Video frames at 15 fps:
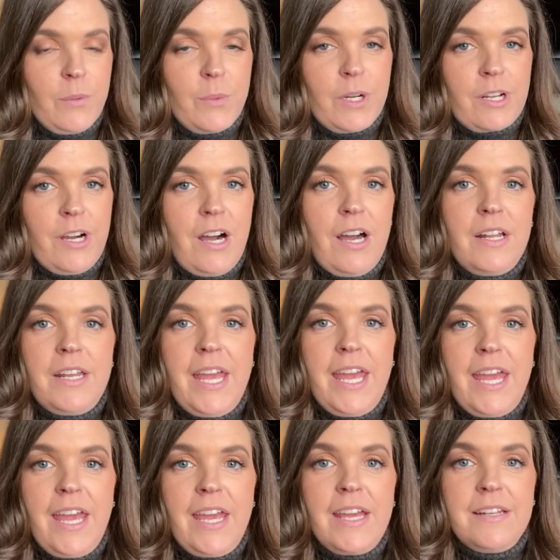work on
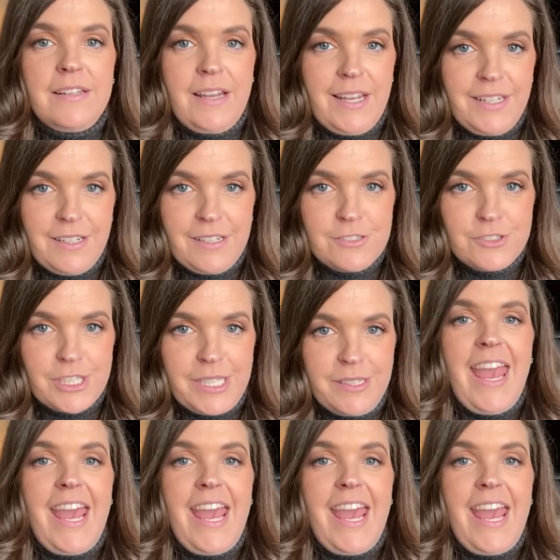a 900,